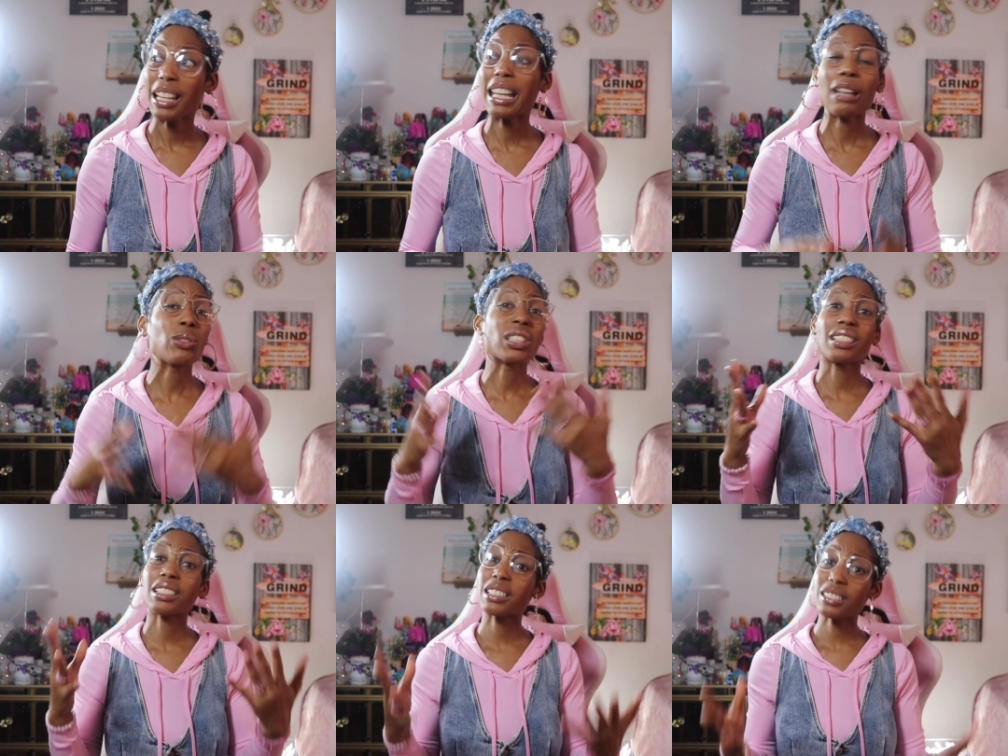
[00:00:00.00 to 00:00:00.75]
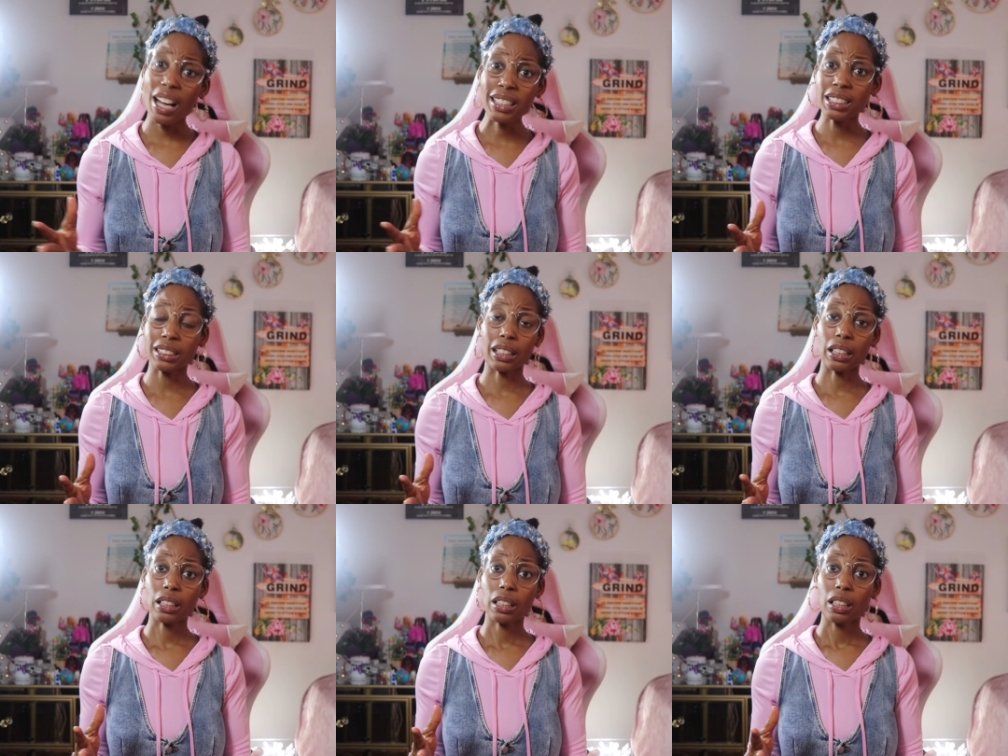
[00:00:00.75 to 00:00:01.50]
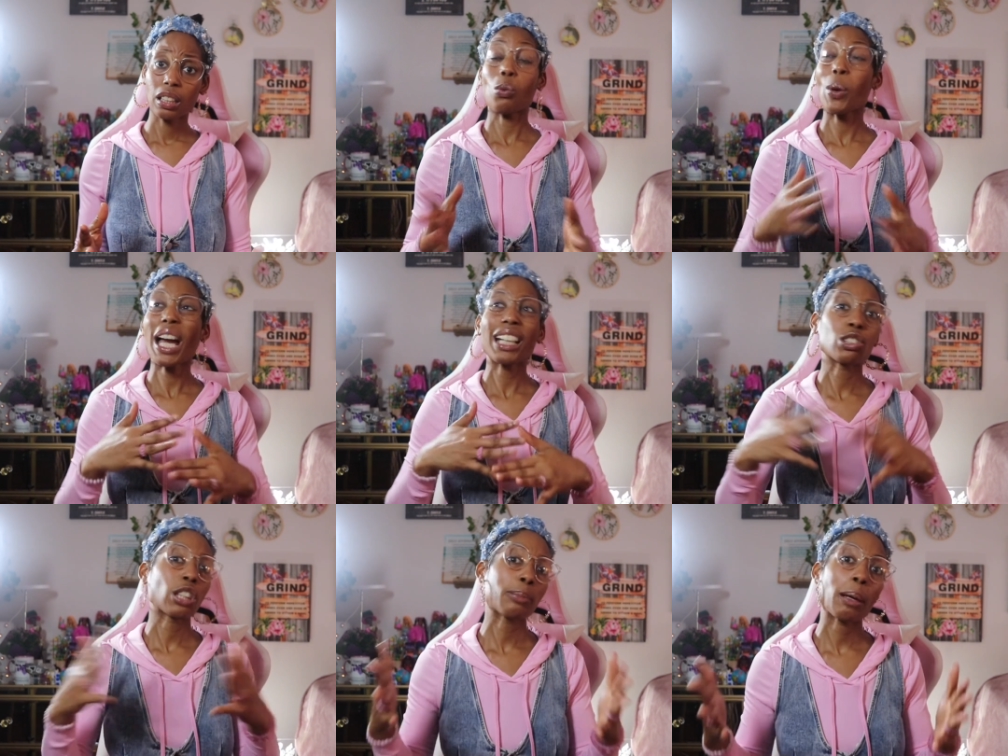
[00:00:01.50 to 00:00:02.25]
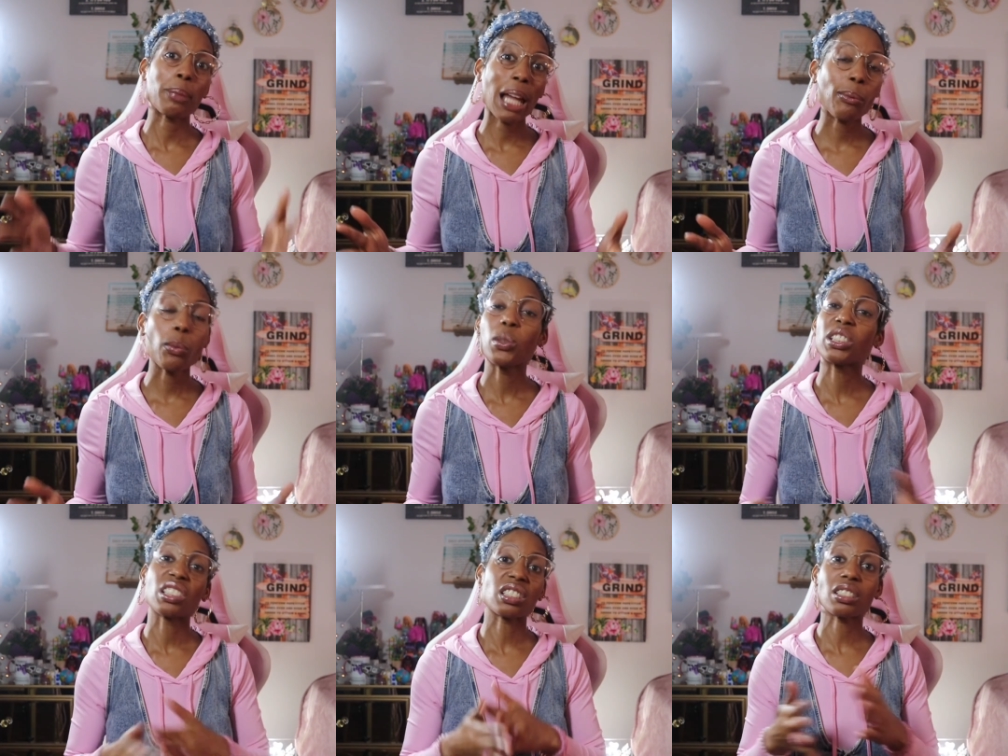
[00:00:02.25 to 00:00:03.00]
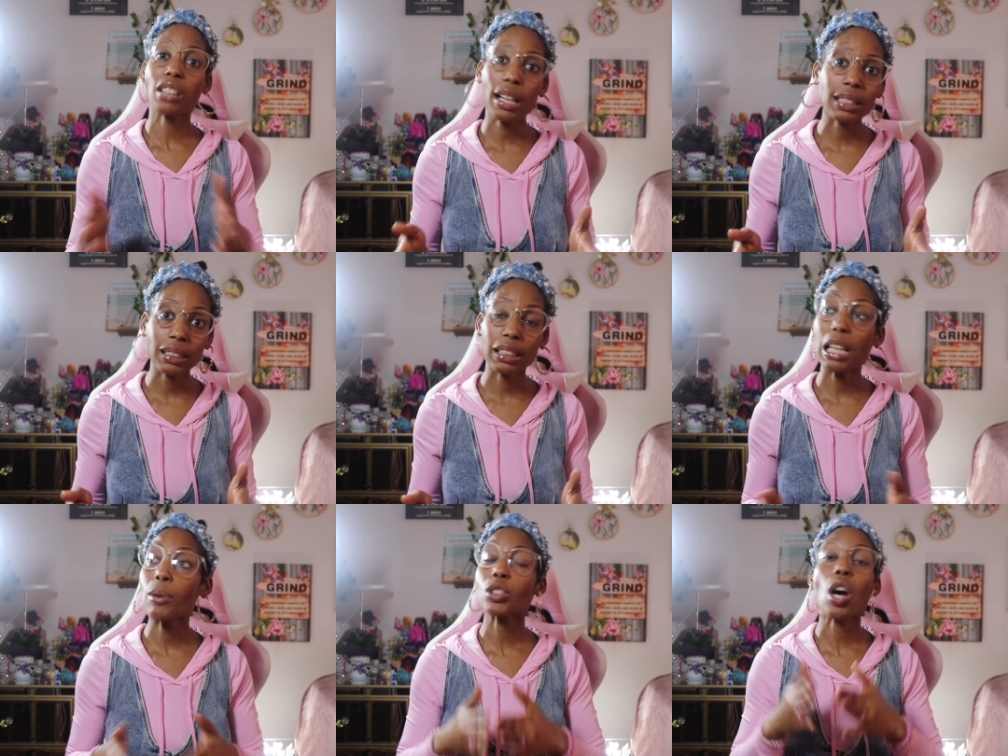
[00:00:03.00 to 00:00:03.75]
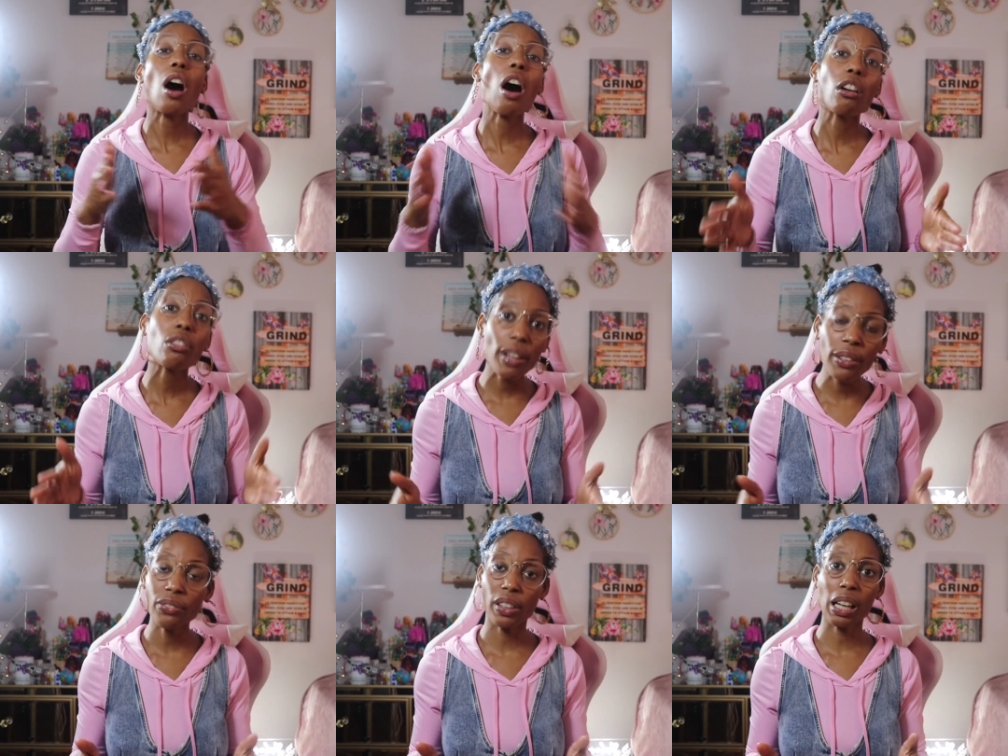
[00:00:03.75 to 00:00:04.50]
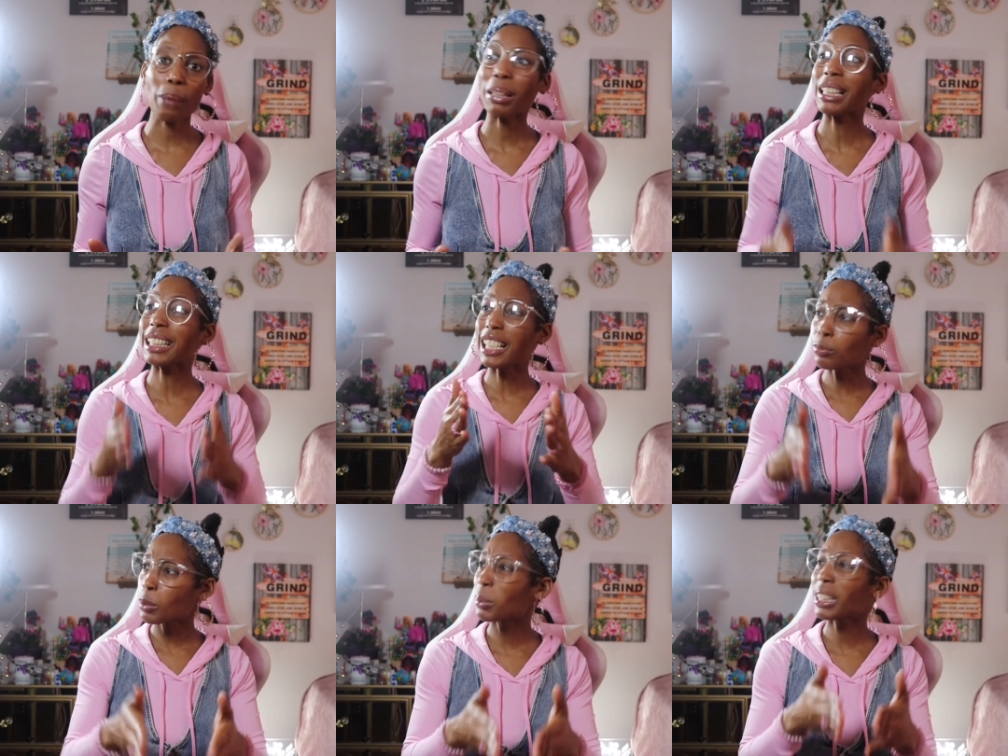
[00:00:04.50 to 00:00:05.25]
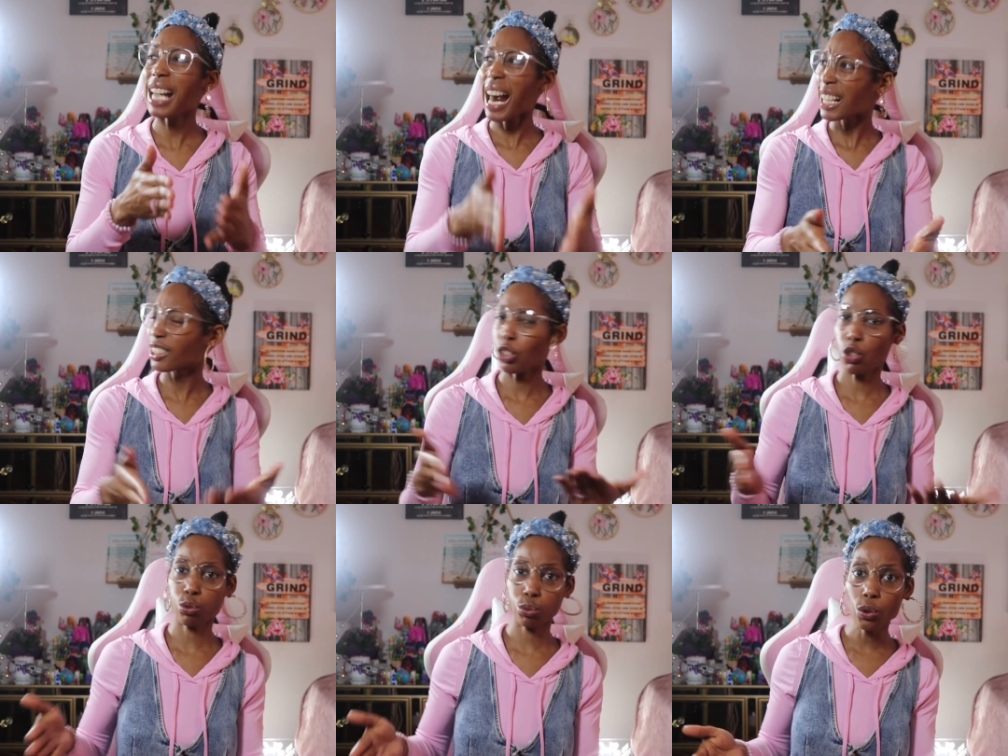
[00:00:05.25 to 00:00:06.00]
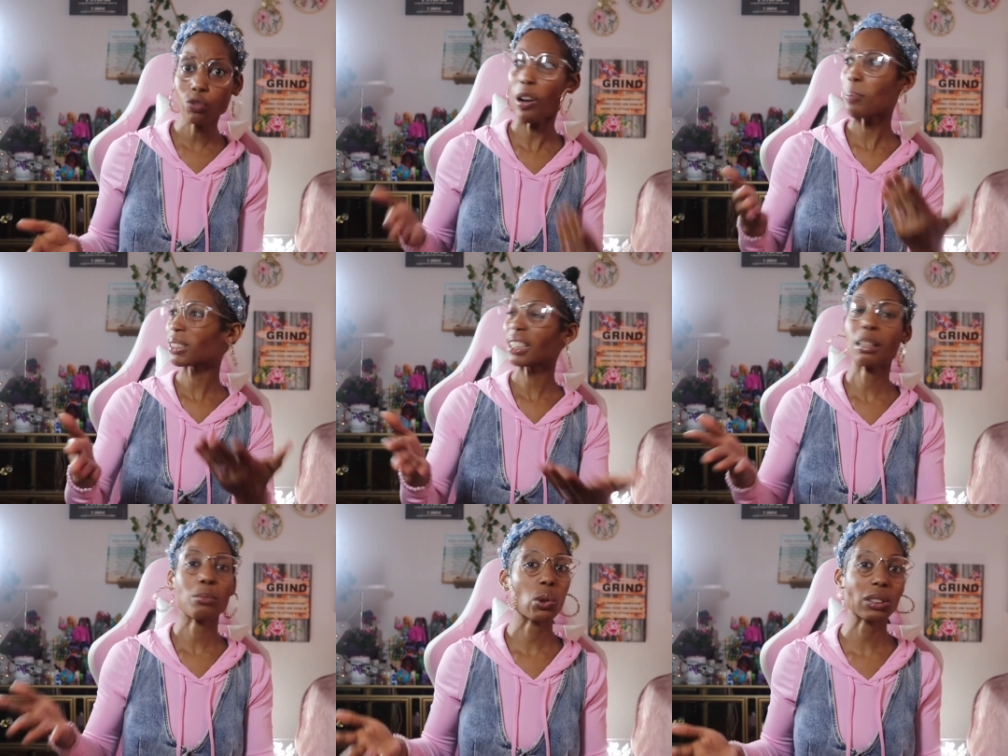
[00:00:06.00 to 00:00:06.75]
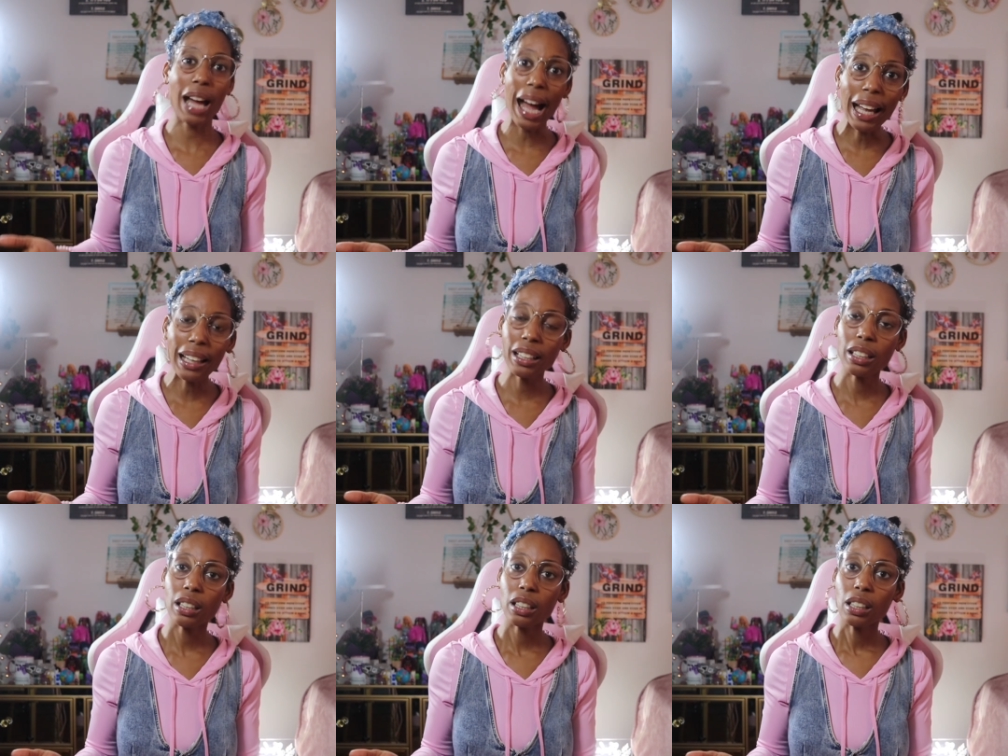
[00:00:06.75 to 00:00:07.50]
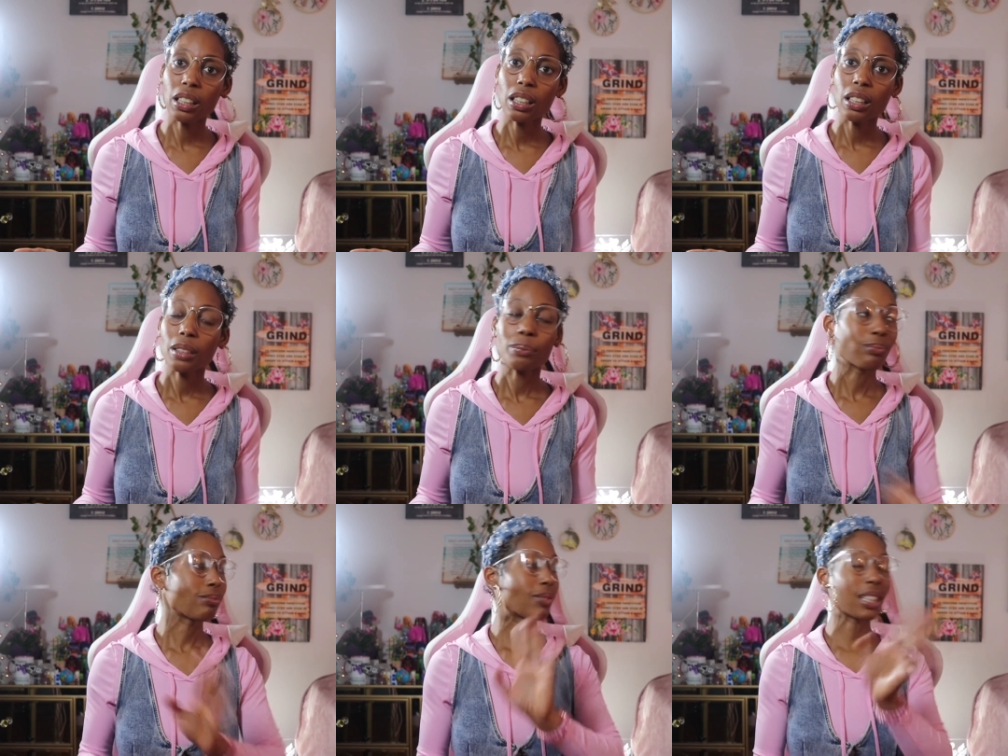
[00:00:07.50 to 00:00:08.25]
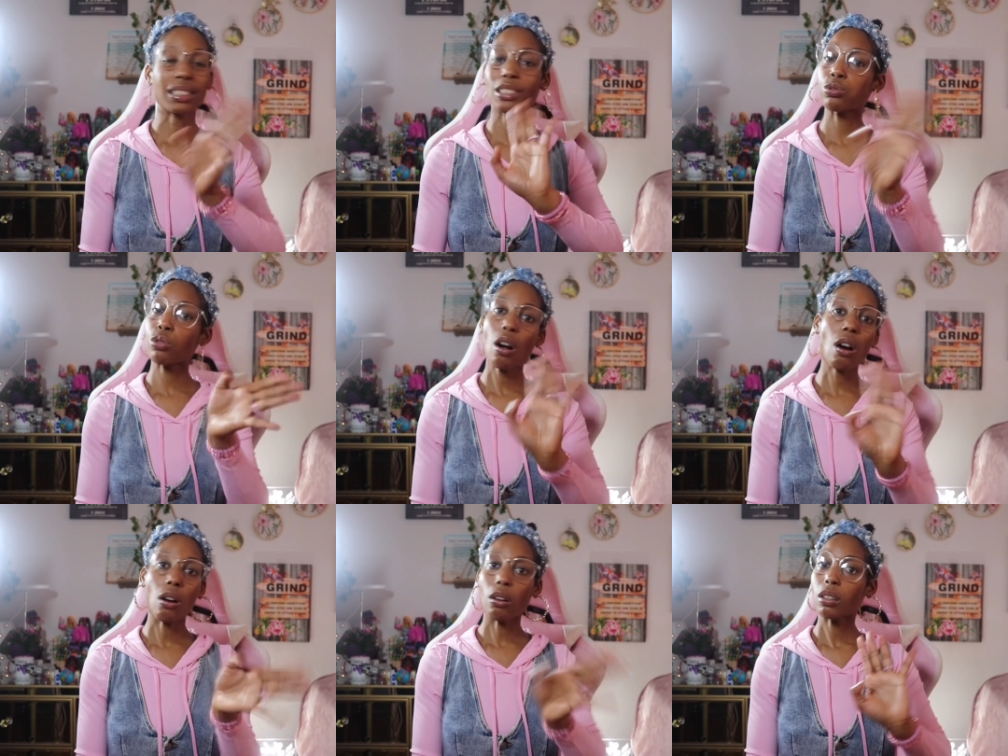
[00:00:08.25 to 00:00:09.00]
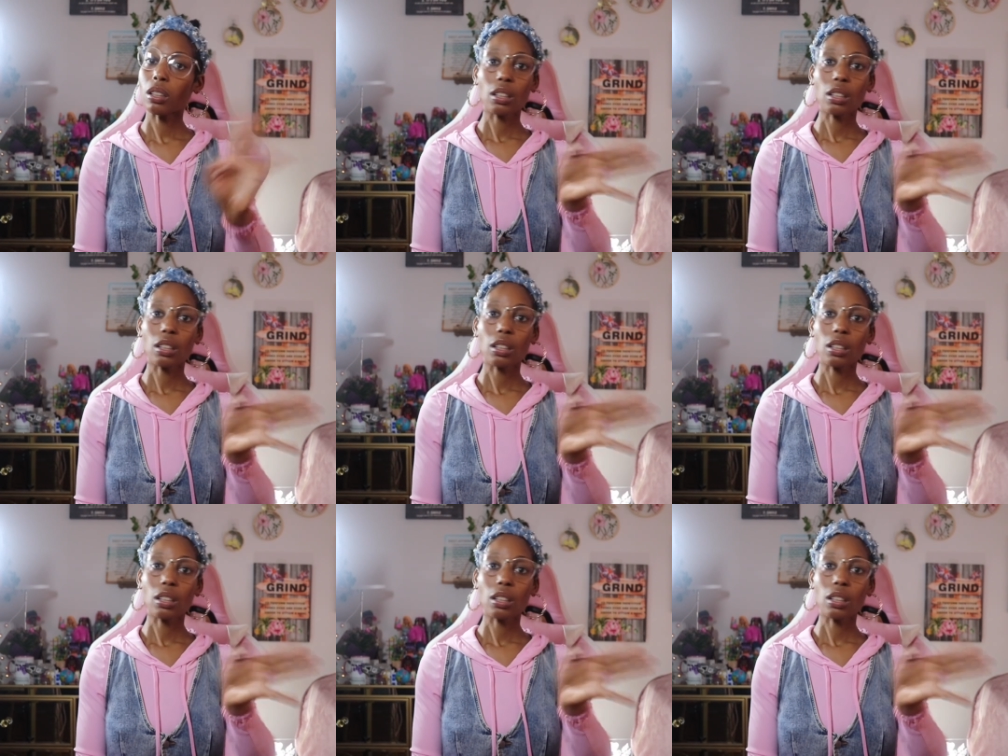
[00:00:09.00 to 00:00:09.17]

it was disgusting the way how they talked about black women was disgusting. It was horrific. I'm like, these would be the guys in the truth represent the most high? This is wrong.